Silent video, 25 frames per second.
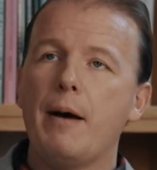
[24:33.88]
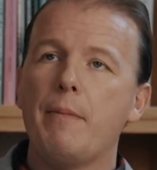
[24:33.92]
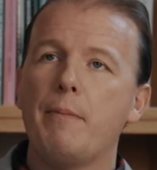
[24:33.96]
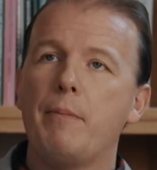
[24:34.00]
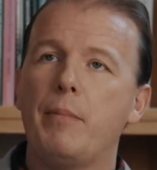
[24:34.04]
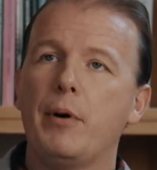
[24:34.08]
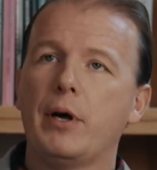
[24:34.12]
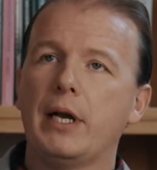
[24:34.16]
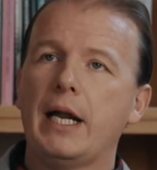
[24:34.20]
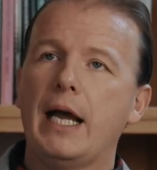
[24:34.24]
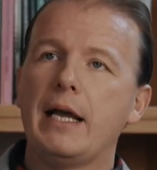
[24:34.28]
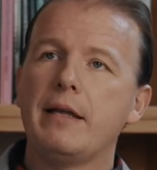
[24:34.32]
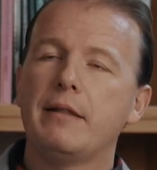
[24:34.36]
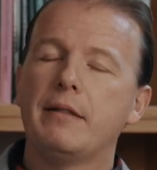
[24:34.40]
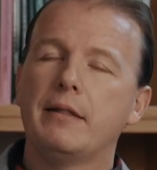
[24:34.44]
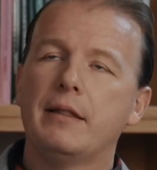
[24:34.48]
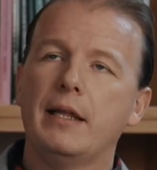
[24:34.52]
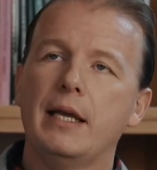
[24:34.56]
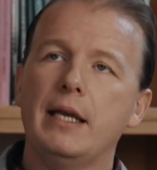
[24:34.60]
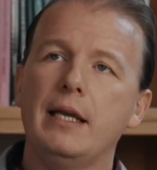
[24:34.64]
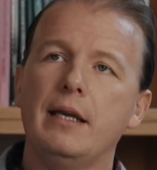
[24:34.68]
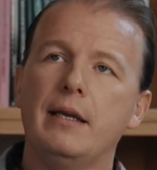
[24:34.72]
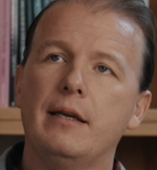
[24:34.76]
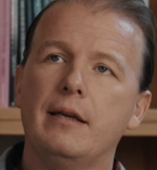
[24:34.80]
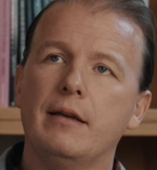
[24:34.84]
But I
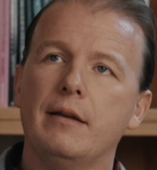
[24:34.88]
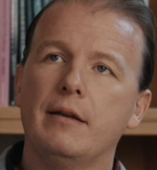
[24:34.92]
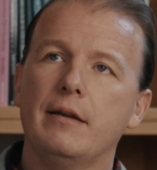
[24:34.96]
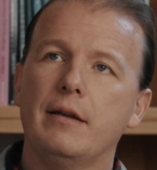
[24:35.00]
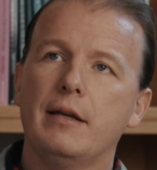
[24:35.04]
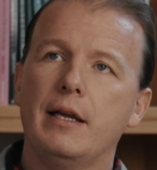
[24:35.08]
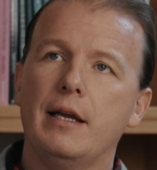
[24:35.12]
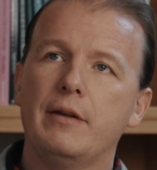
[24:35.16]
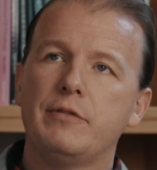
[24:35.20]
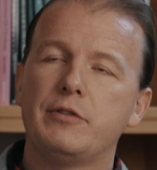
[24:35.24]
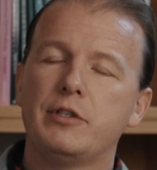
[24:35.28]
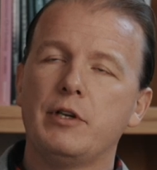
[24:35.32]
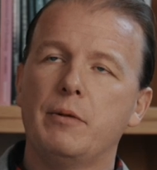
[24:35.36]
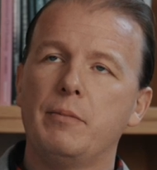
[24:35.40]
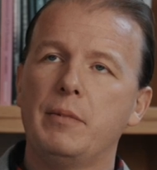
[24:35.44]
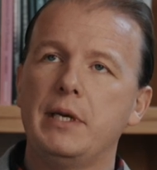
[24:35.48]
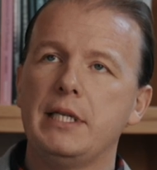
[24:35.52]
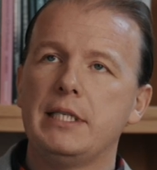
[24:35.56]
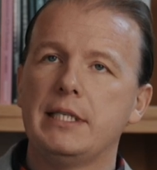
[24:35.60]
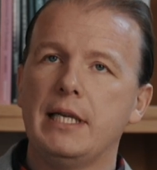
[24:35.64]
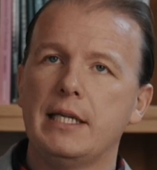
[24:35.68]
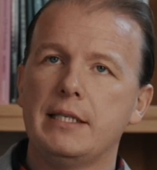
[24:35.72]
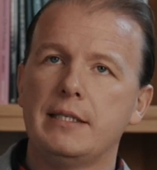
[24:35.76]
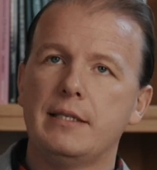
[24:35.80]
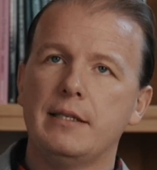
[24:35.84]
think if
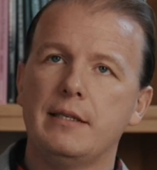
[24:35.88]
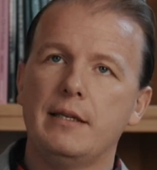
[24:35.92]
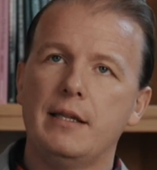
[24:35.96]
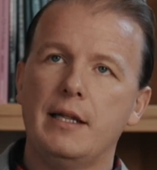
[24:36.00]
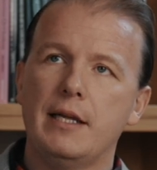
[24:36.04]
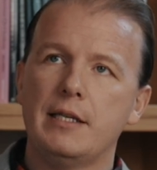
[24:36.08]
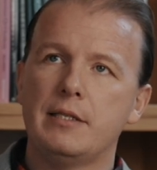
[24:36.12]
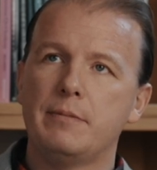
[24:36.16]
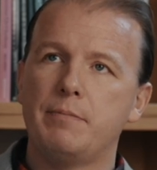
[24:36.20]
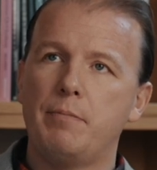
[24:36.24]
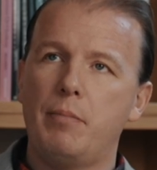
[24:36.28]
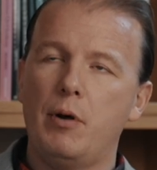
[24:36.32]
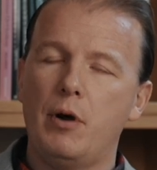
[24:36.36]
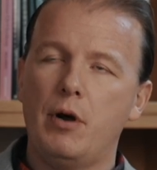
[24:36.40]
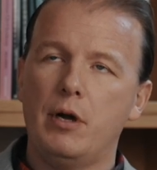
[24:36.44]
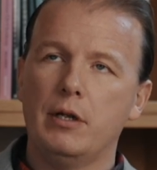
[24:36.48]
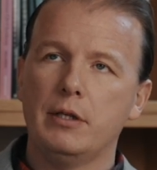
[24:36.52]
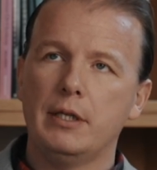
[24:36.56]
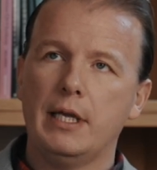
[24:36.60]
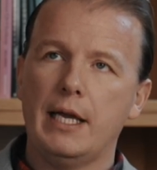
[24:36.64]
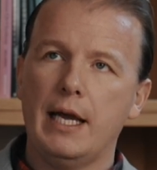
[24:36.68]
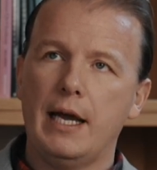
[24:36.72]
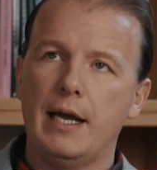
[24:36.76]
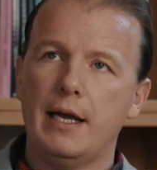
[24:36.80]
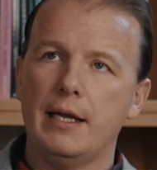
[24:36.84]
somebody's listening to this
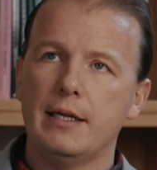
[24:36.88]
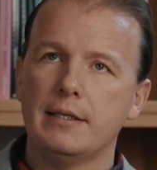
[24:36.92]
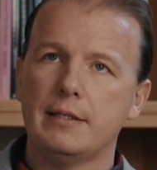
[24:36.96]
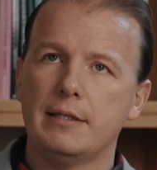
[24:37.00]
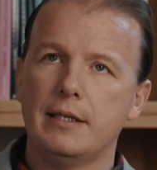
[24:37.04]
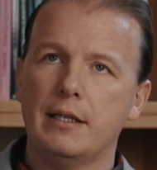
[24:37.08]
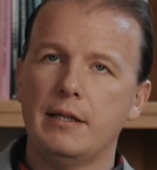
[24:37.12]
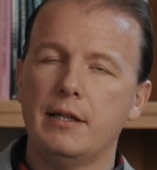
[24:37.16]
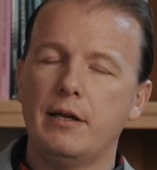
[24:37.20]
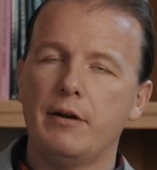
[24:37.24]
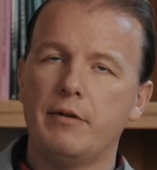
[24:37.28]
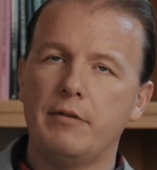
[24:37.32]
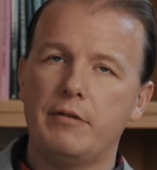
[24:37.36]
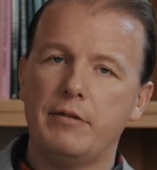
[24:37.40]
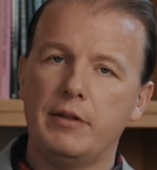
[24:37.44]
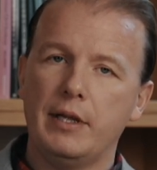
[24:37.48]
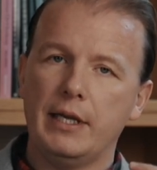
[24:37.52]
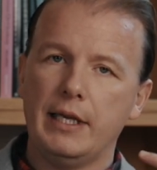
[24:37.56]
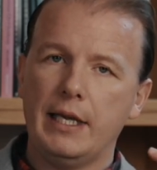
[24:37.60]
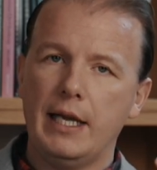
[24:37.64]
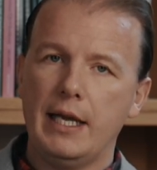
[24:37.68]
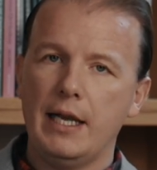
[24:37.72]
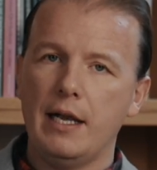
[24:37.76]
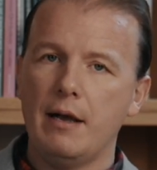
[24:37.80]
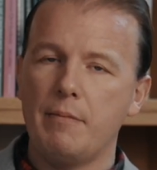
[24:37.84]
podcast and they're
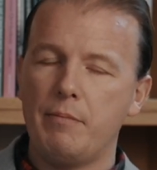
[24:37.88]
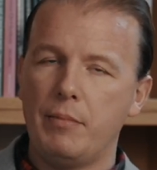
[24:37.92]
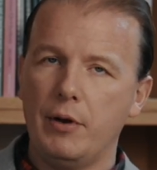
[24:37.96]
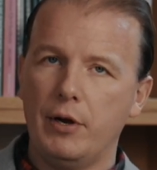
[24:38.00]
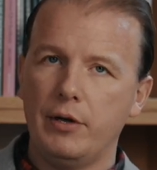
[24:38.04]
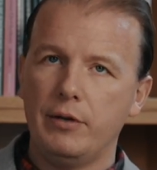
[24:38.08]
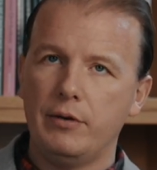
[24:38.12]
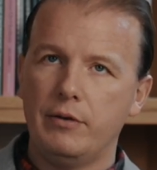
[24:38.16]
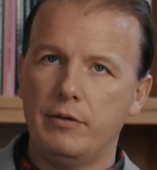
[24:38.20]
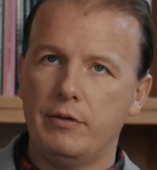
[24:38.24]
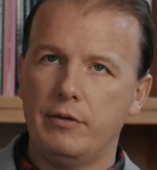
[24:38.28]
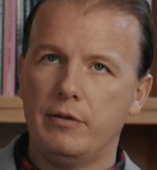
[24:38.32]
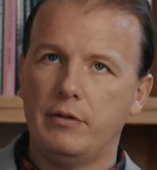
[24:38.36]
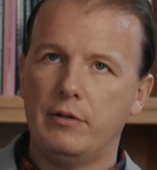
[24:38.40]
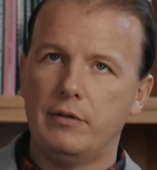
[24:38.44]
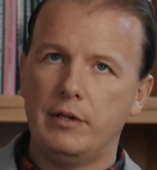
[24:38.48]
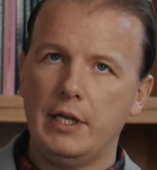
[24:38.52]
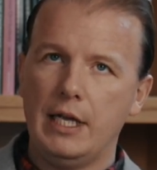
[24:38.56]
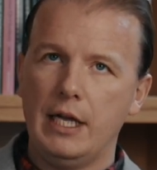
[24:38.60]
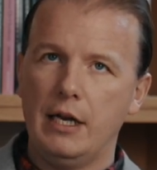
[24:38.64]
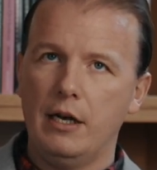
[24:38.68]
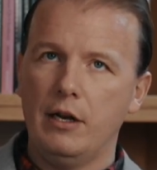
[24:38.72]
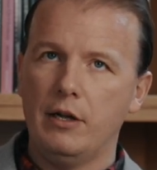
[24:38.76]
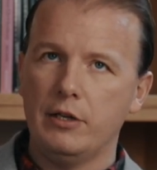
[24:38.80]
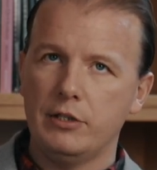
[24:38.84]
thinking about
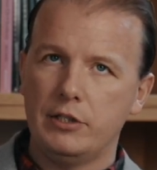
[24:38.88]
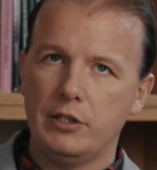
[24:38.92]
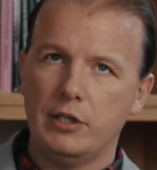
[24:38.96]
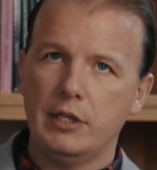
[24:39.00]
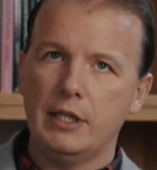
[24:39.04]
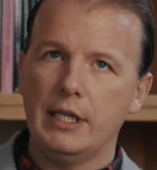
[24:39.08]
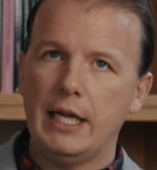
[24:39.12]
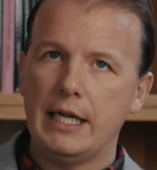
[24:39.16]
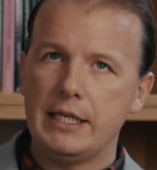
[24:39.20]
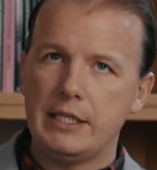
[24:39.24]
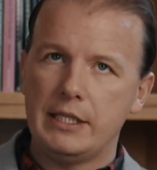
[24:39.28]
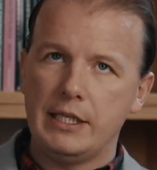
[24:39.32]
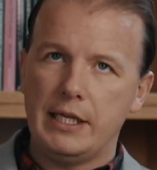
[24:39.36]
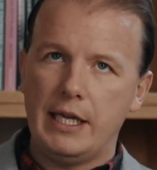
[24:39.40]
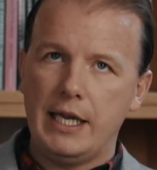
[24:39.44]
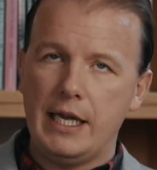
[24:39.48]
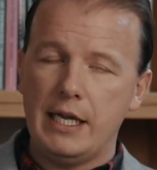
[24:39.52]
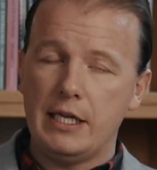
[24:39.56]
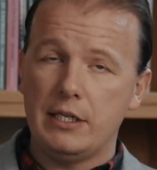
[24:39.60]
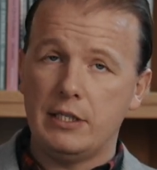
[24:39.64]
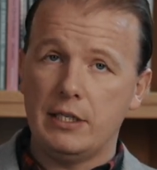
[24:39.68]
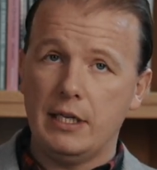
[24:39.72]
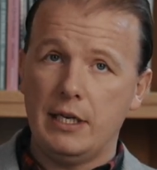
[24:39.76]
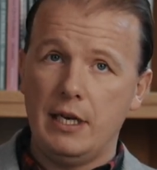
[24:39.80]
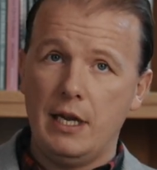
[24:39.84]
theological
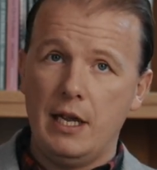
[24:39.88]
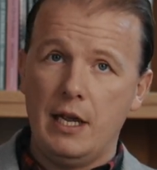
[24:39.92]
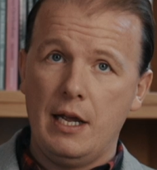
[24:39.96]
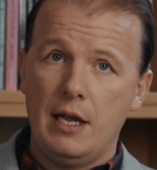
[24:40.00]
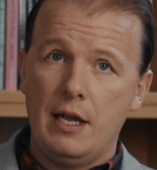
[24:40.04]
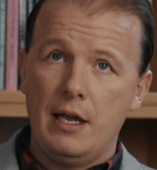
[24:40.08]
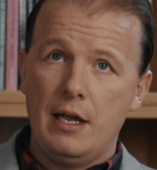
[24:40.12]
education,